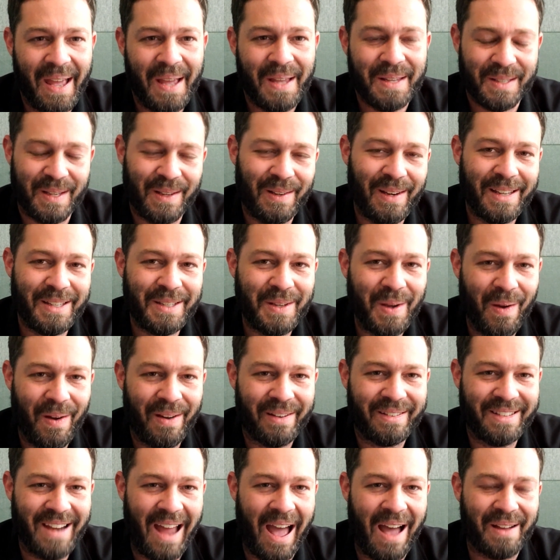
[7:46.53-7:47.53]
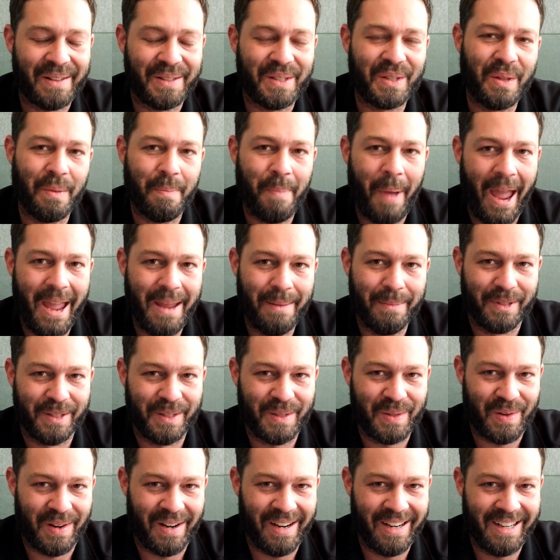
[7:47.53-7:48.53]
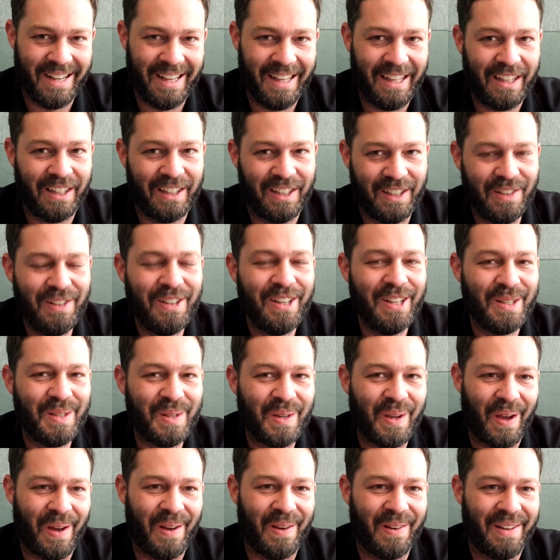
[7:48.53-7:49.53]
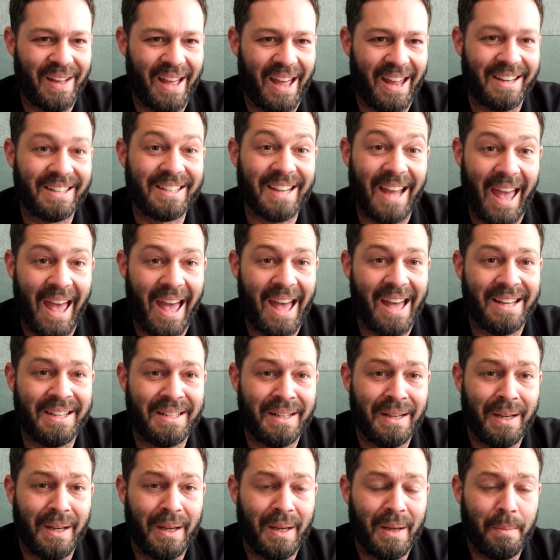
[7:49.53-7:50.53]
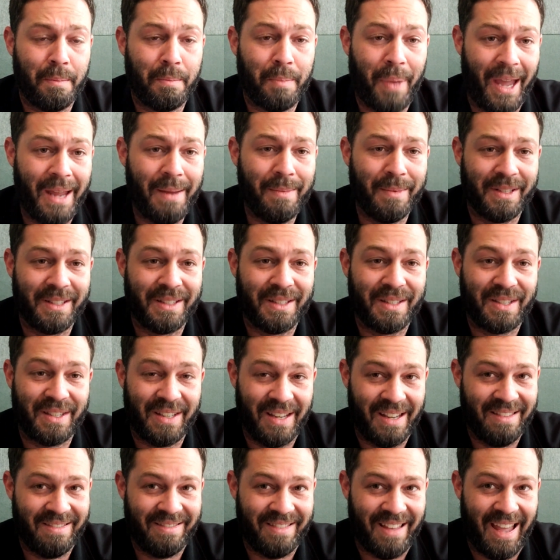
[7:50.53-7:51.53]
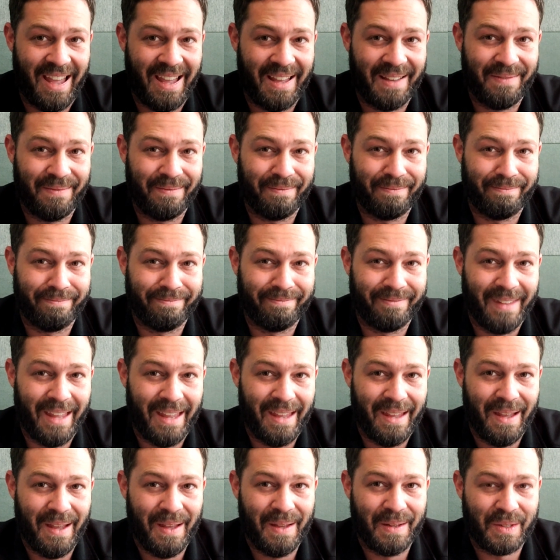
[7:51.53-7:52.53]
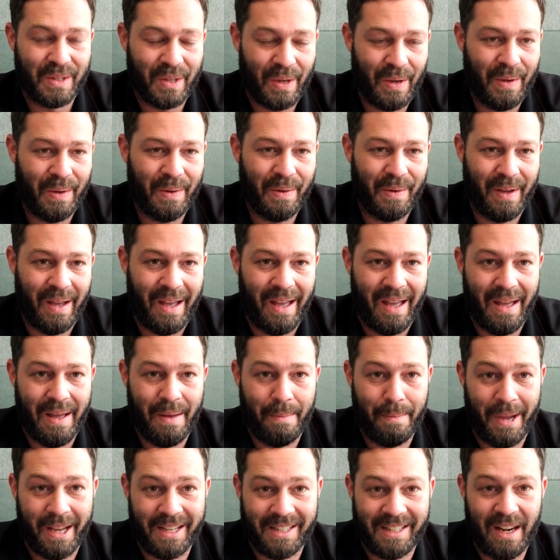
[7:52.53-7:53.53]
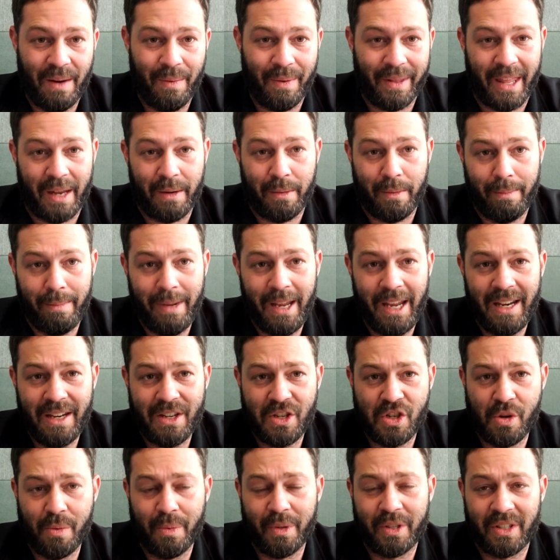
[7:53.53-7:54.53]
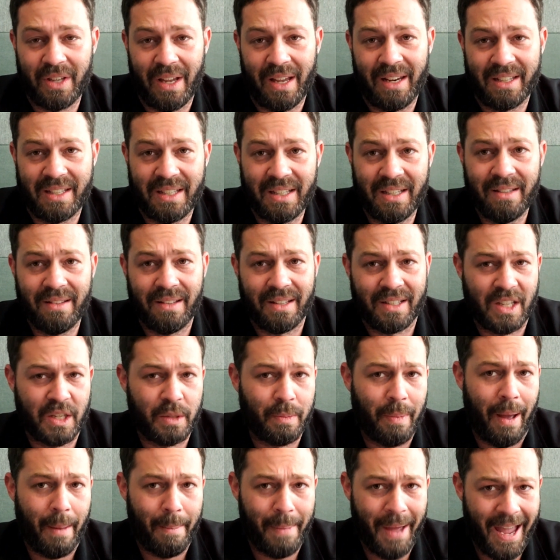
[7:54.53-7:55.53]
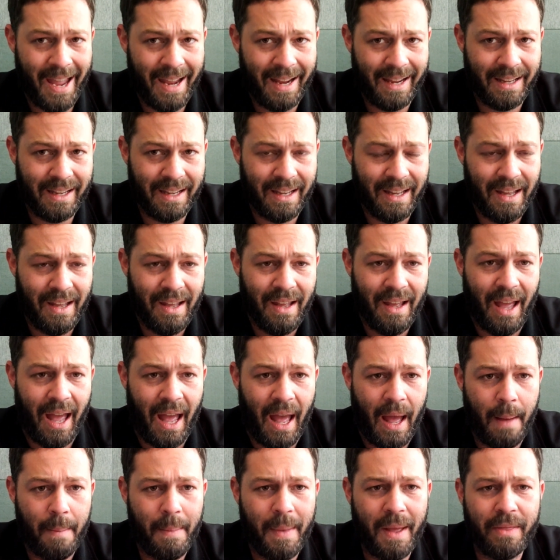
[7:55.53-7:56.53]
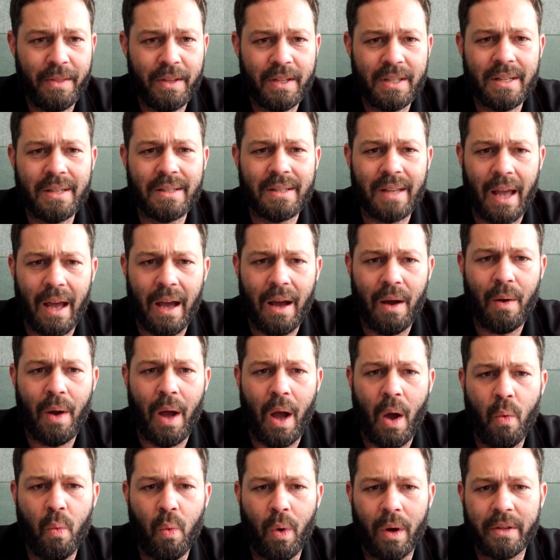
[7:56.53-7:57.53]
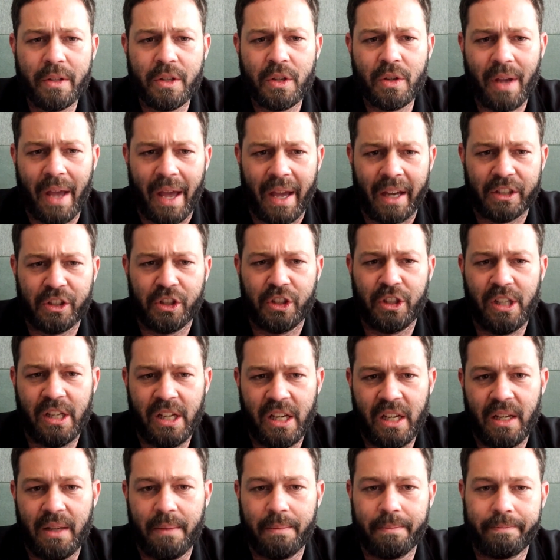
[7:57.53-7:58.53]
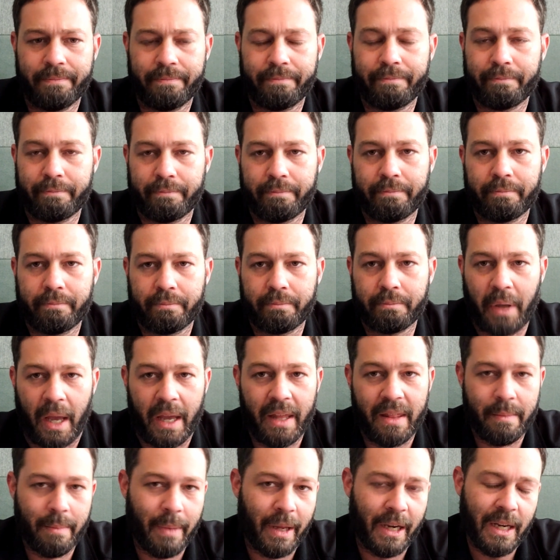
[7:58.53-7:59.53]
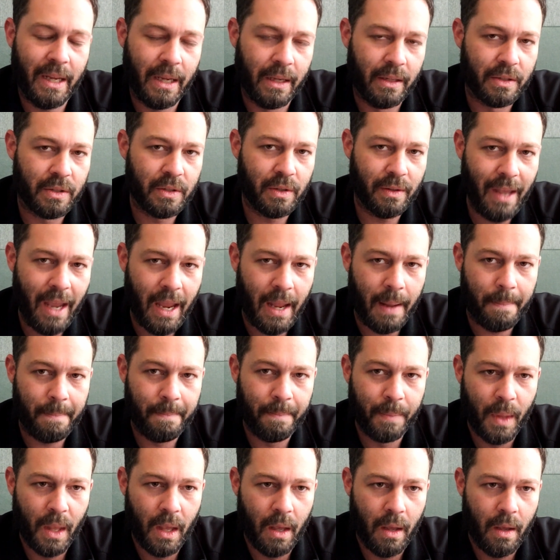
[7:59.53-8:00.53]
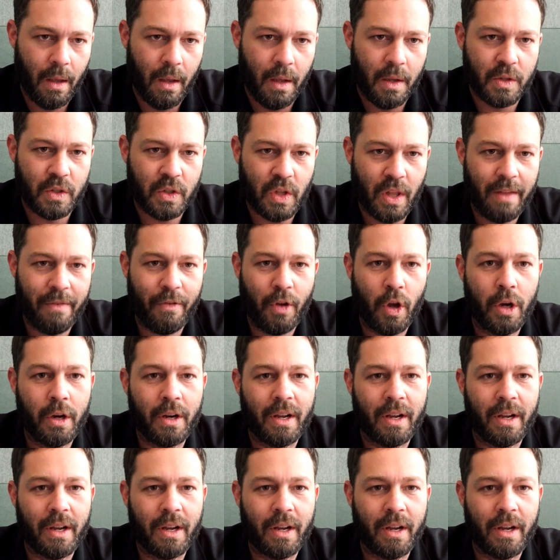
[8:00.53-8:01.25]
So let's go on now to the payments, right? You need to go and add payments in there. So basically what that would mean is you would say, listen, this is my bank, and this is how I want to actually pay the money into there. So they've got